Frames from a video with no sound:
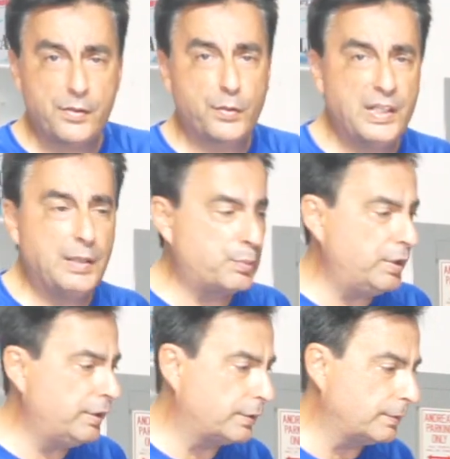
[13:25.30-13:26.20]
3D
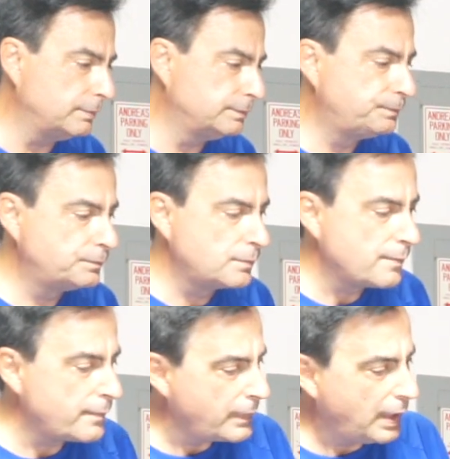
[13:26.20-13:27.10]
printer.
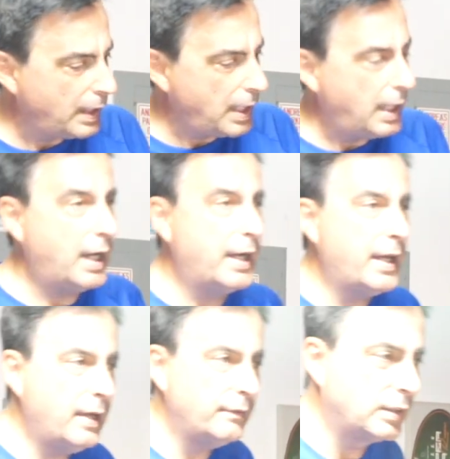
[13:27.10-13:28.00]
I
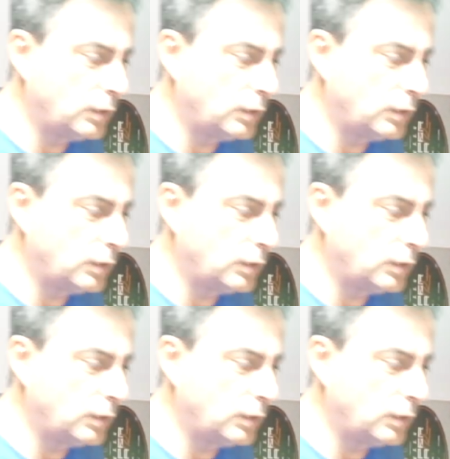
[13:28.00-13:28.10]
have a